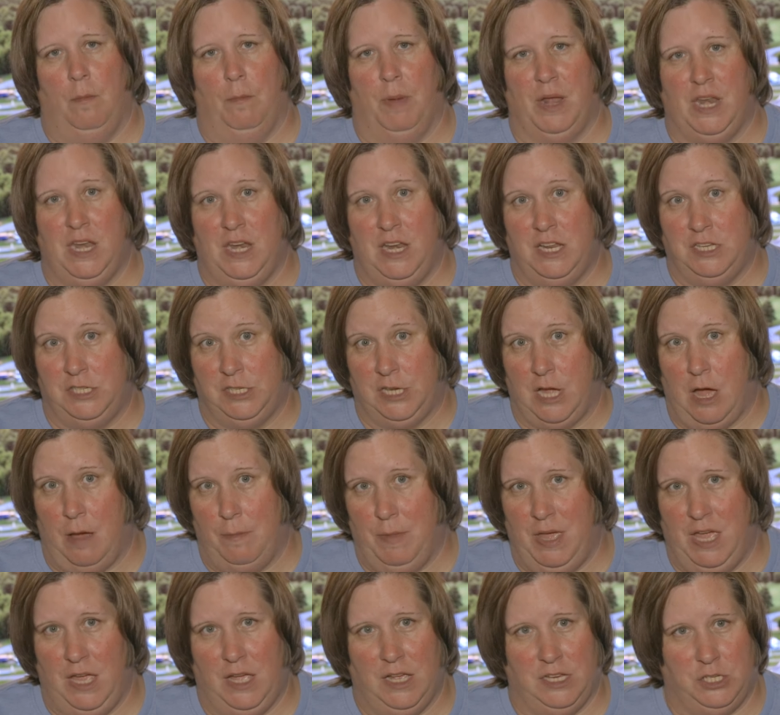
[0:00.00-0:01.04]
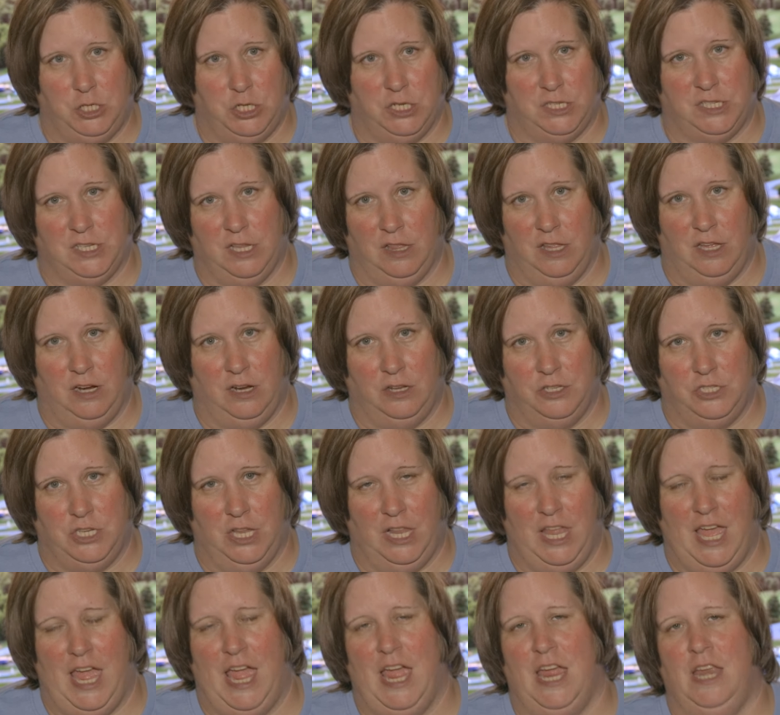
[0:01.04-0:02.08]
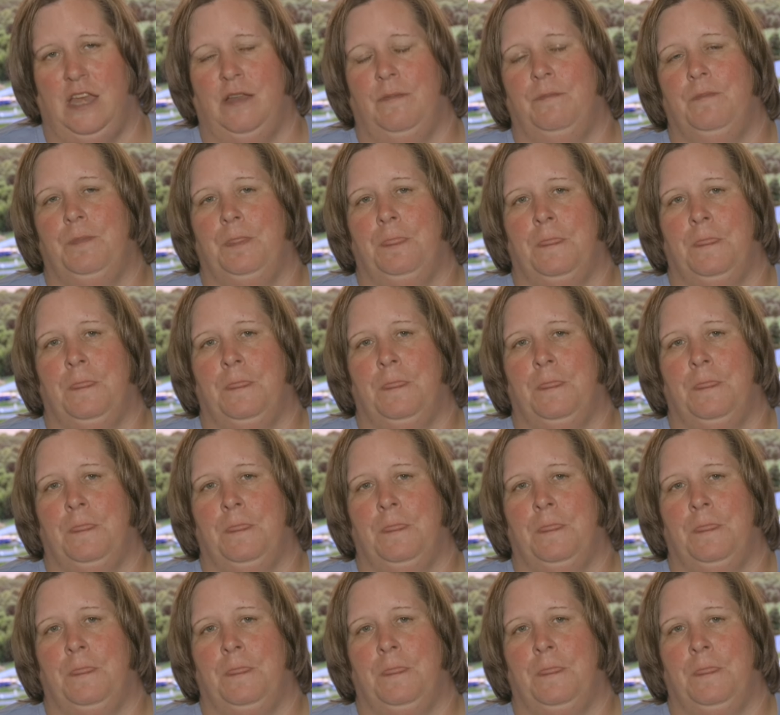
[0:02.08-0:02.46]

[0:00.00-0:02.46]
But it is coming, it's just a little delayed.